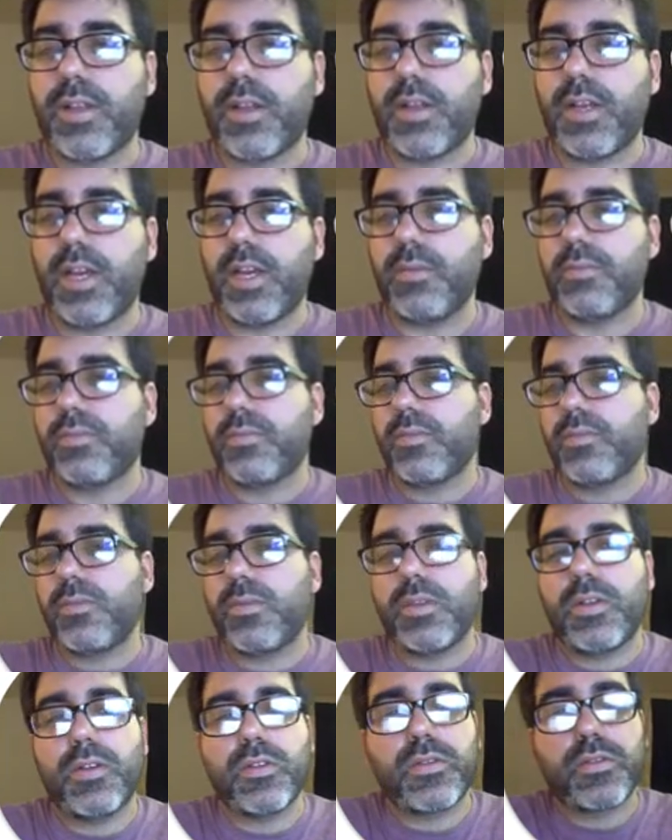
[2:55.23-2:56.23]
Yeah,
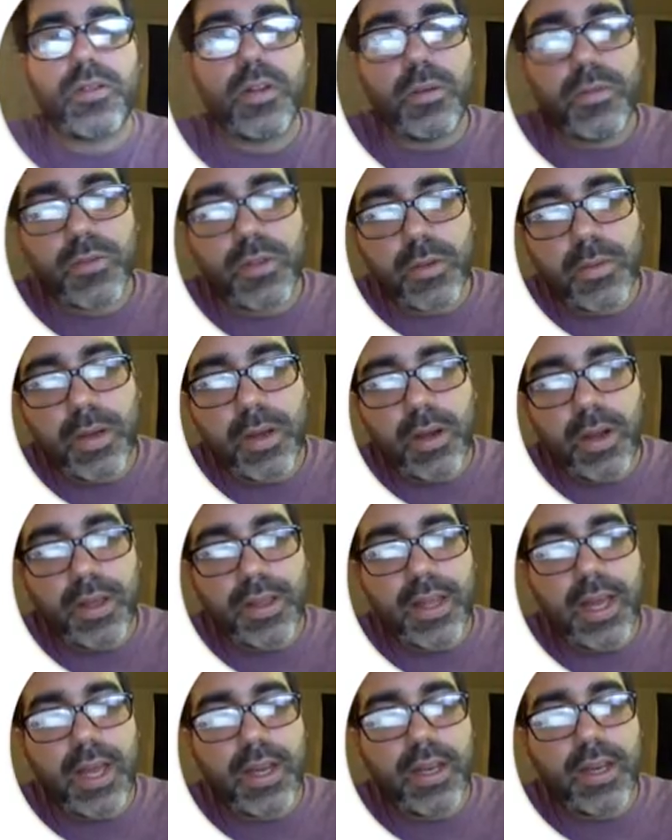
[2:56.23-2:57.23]
looks somehow like
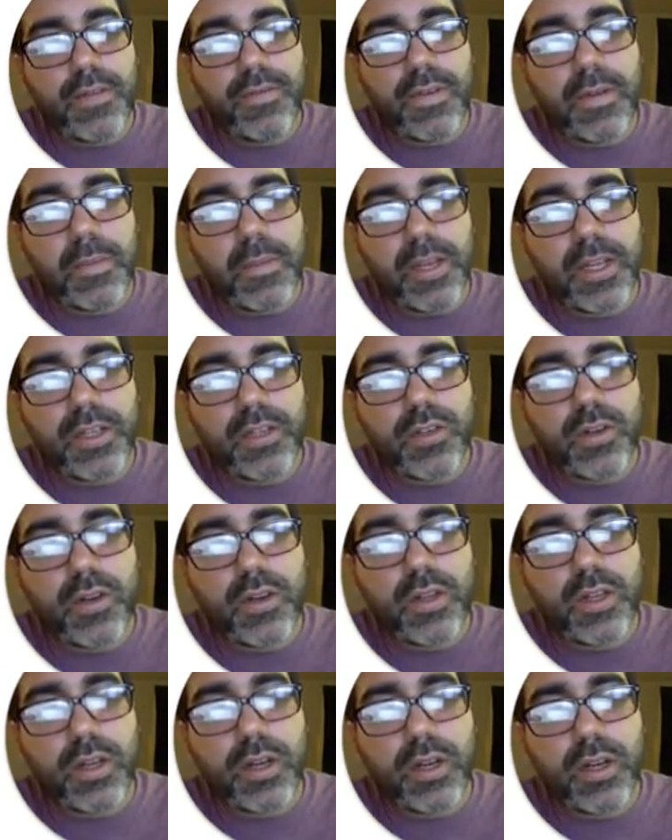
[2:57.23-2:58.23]
that. If I make it
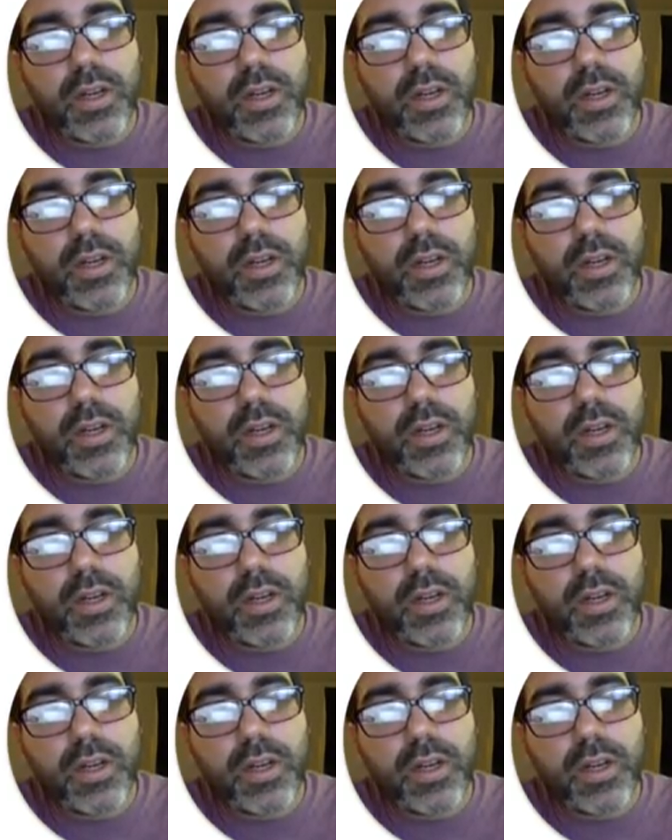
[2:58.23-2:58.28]
shorter,